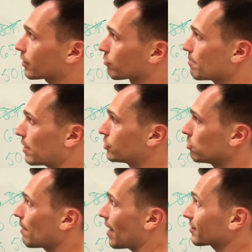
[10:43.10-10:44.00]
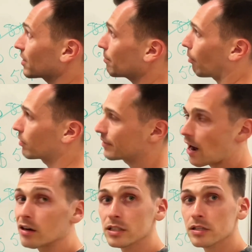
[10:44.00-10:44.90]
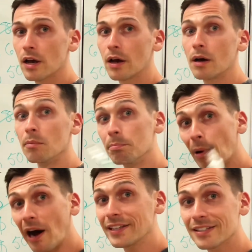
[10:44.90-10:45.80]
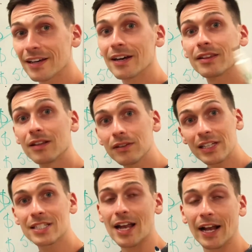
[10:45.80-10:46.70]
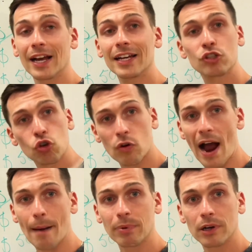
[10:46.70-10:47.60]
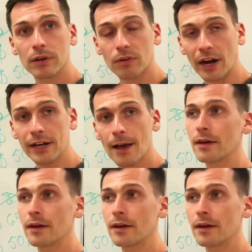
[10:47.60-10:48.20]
3-bed, 2-bath, same part of Dallas, but the listing is crap, right?